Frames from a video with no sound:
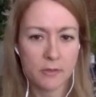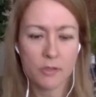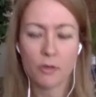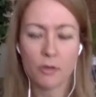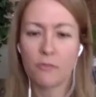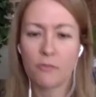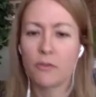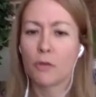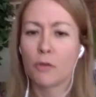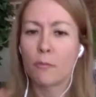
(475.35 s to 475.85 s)

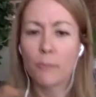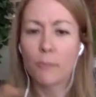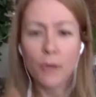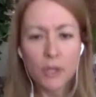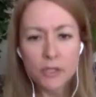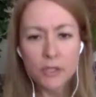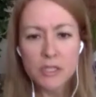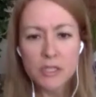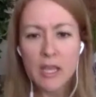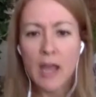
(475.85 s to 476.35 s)
So if you're
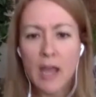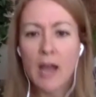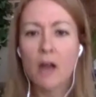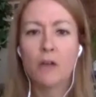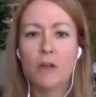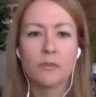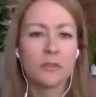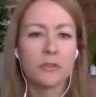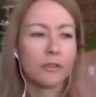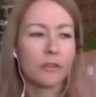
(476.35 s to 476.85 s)
burnt
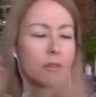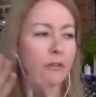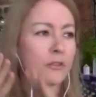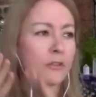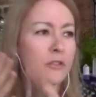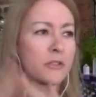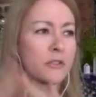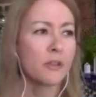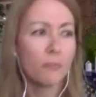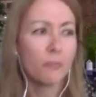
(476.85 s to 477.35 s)
out and you're
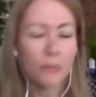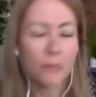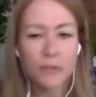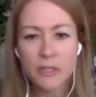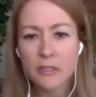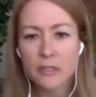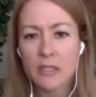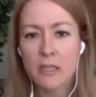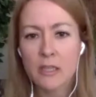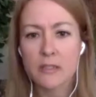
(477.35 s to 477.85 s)
just
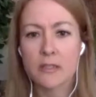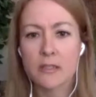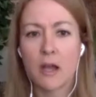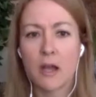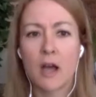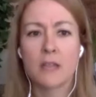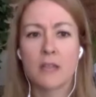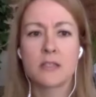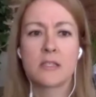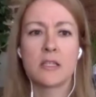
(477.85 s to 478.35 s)
completely
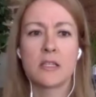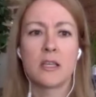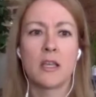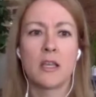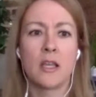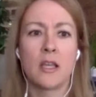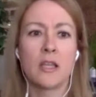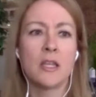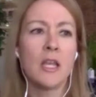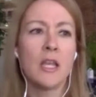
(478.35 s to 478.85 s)

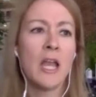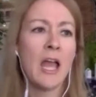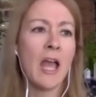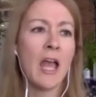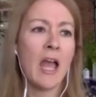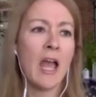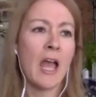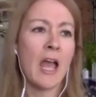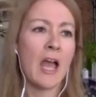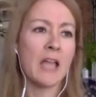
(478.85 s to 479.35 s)
exhausted,
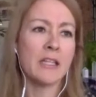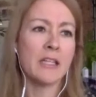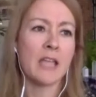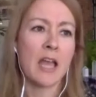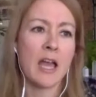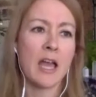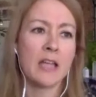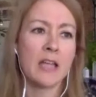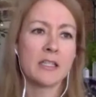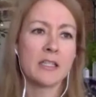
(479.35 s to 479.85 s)
and
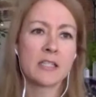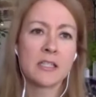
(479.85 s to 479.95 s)
yet,